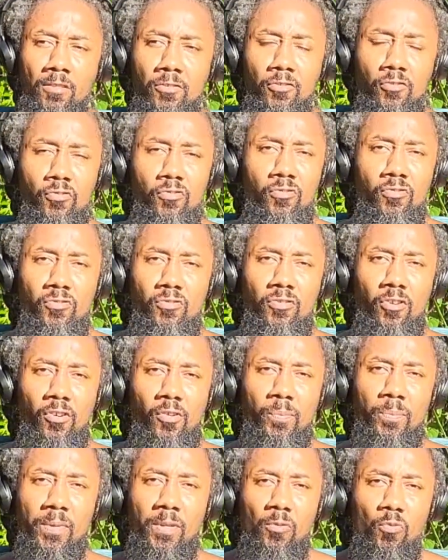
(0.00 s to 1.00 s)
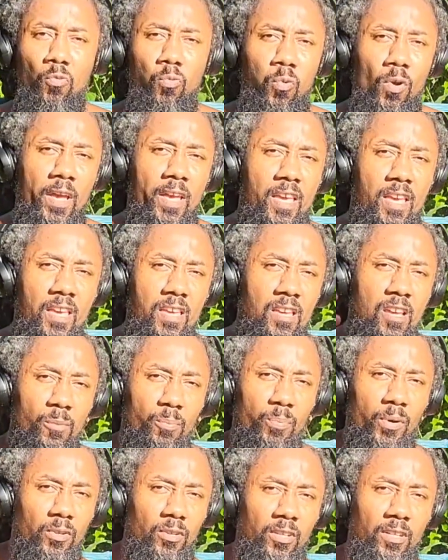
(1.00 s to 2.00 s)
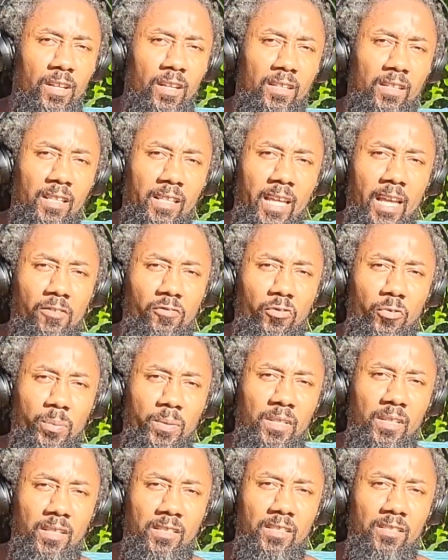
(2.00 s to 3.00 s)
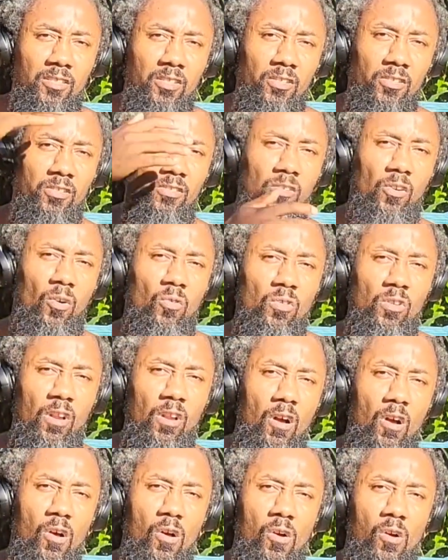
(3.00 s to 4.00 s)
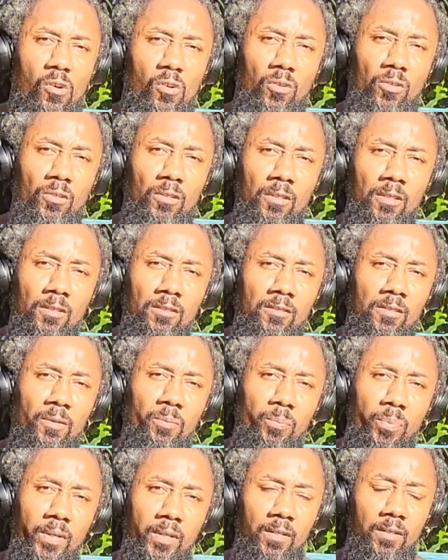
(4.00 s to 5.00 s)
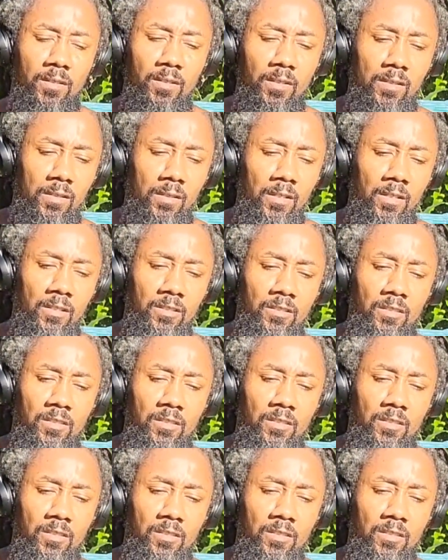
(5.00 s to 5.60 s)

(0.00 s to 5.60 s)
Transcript: you gonna be way up on another level because it took so long to build it,